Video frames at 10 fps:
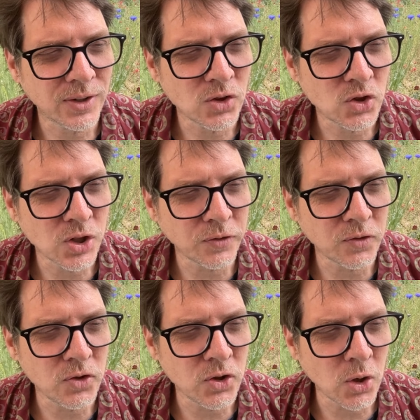just
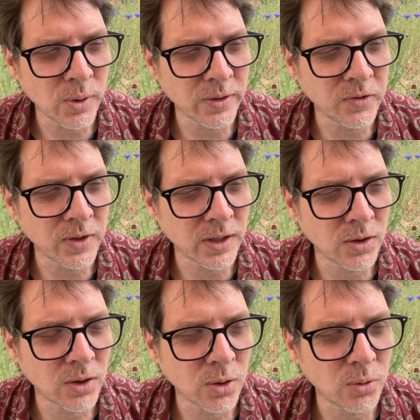
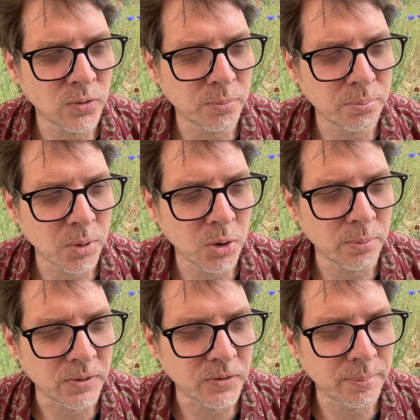noticing those
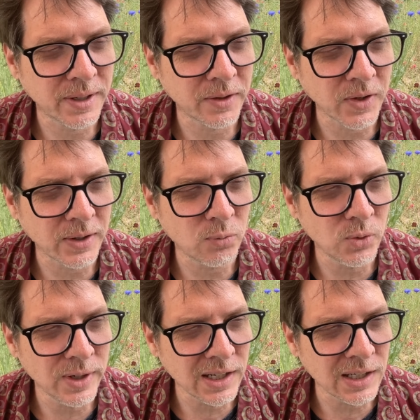moments, because I
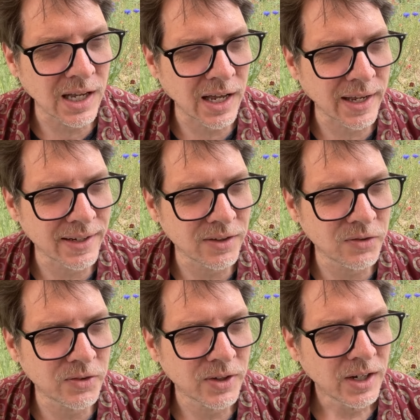
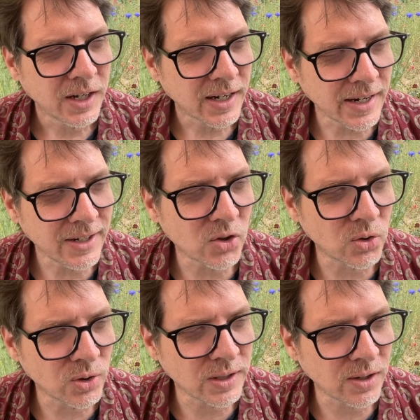realized kind of
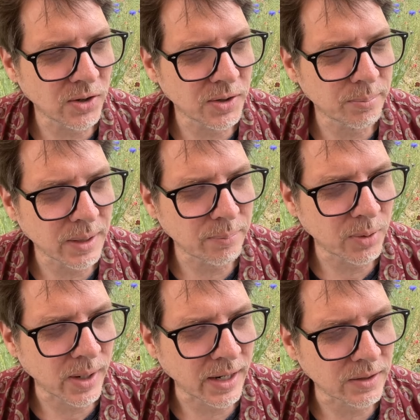early on in my
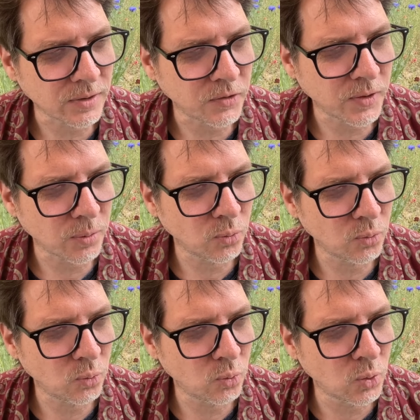practice that
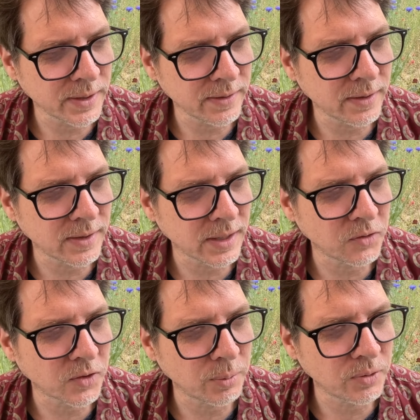one of the
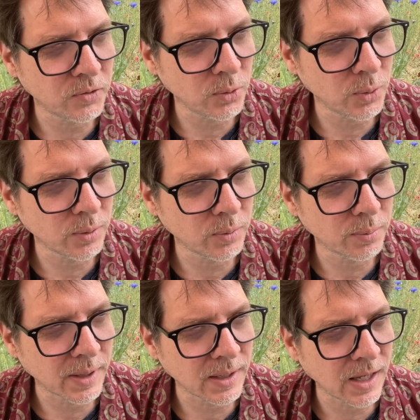things I was doing with
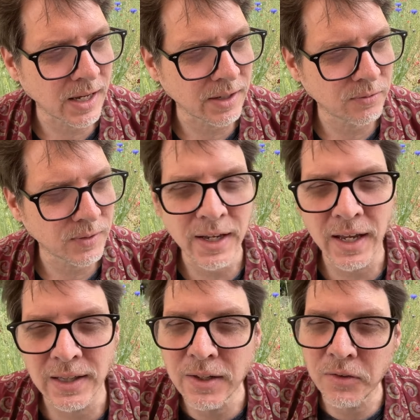my life,
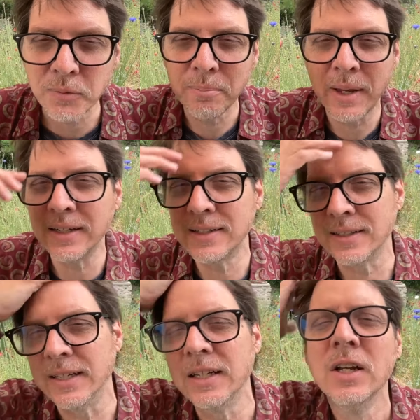at least
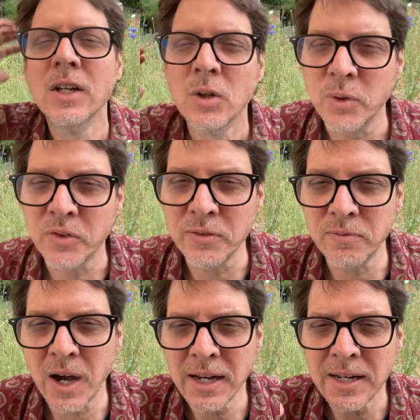mentally, was
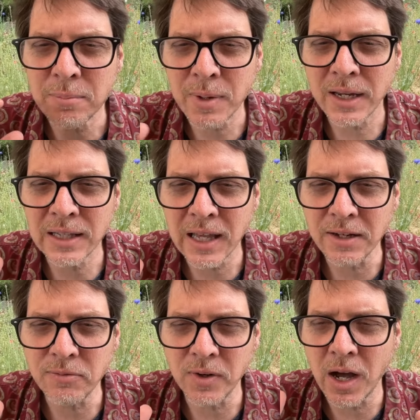dividing my
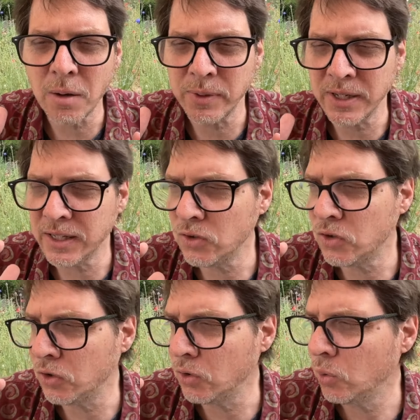life up
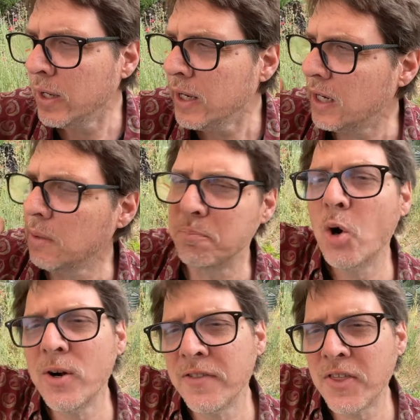into
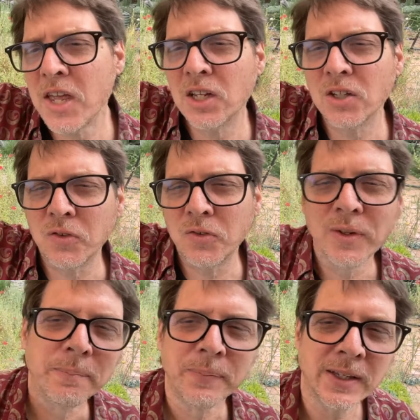important things,
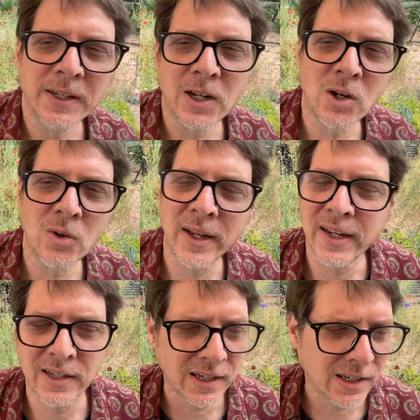you know,
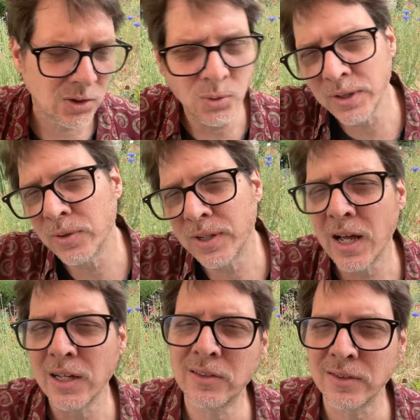like going to a
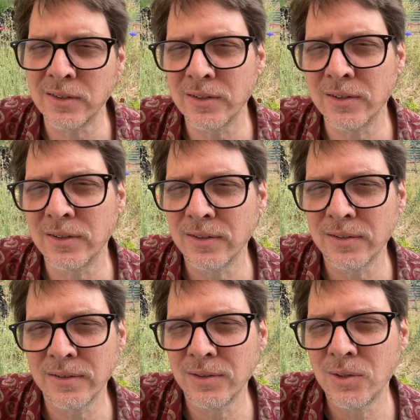concert
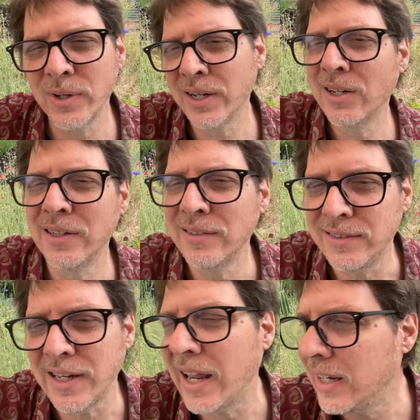or going on a
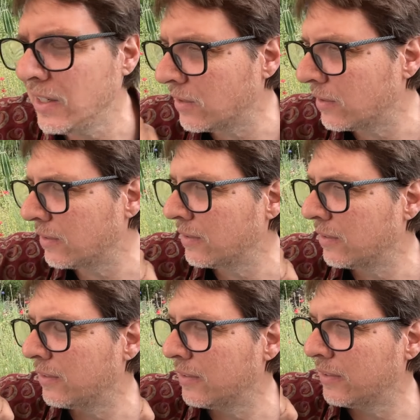date
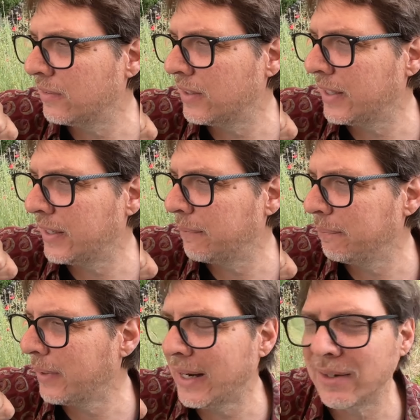or
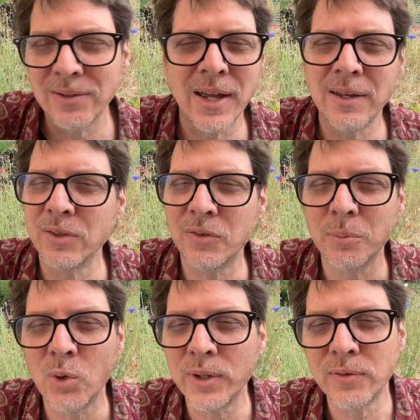having
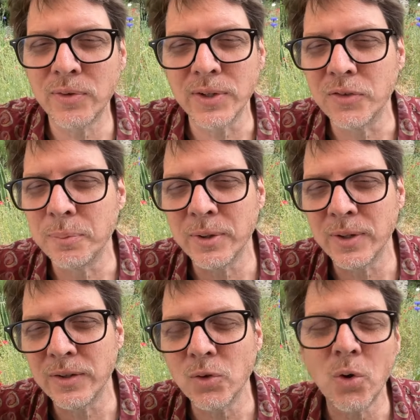some wonderful
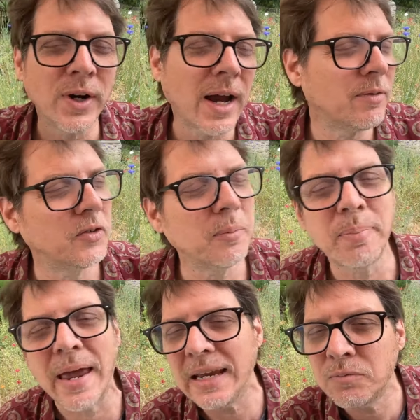experience or having some
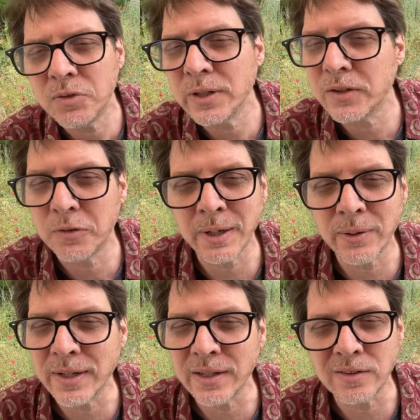painful
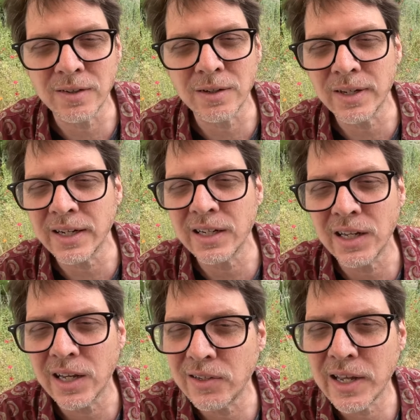experience, you know, getting
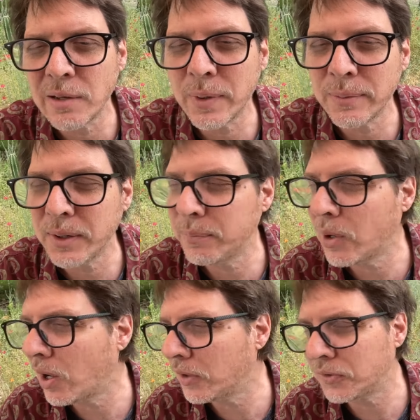yelled at by my
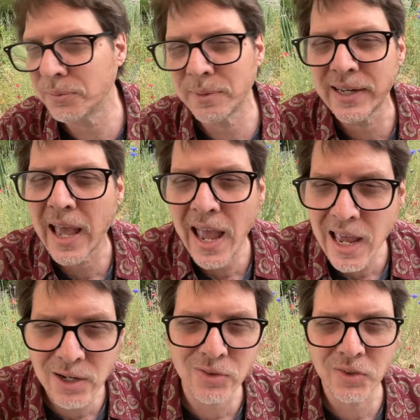boss or my
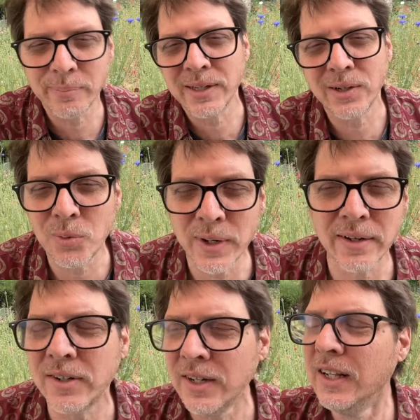dad or something, you know,
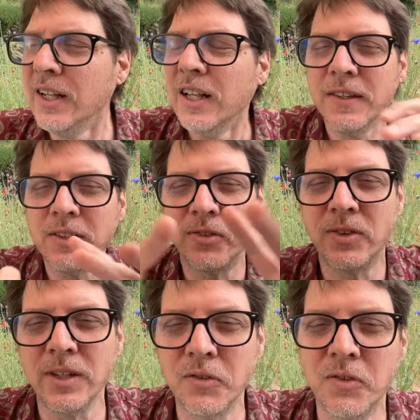whatever.
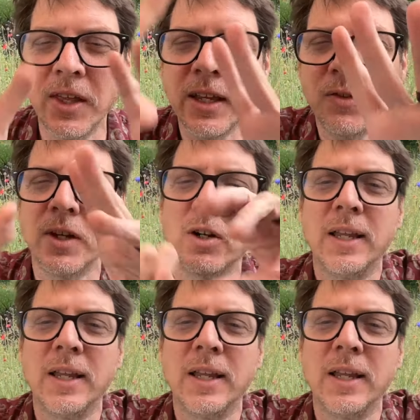These things that are